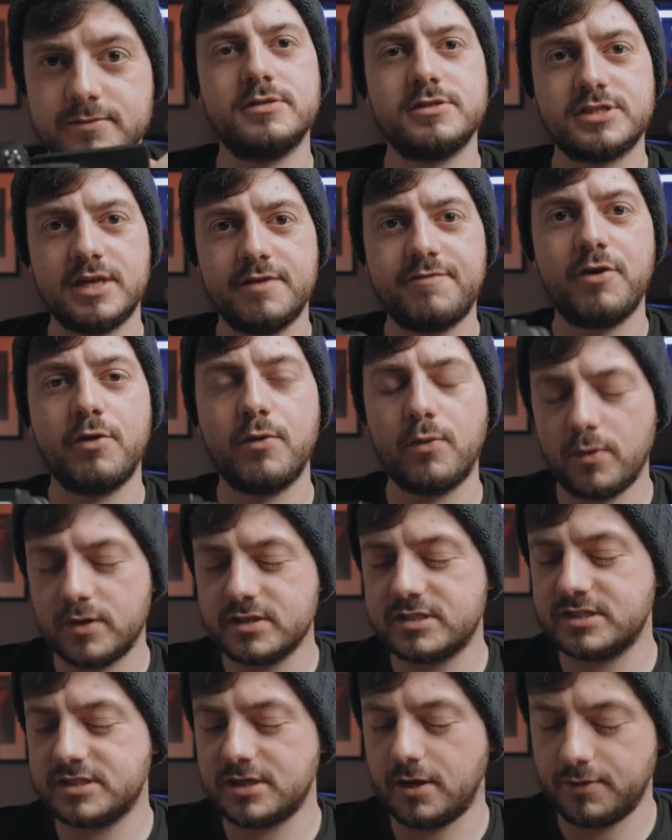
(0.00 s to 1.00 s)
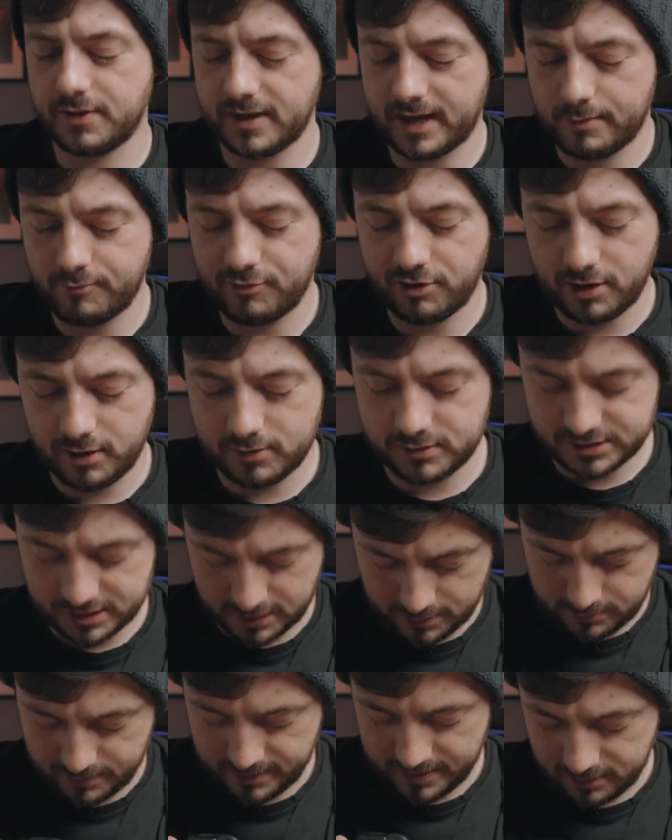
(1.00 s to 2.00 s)
So if you were wanting to hold the camera close to
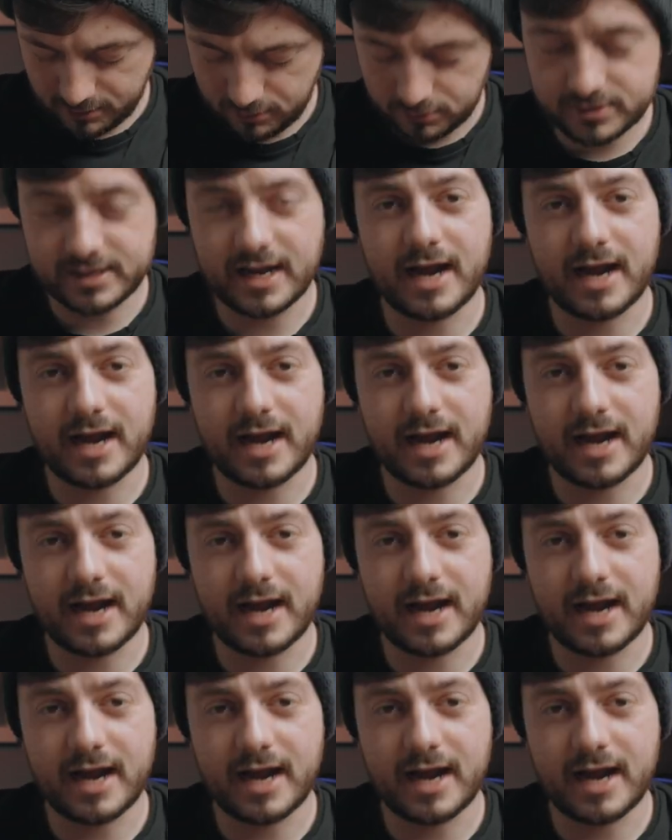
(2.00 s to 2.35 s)
you and then look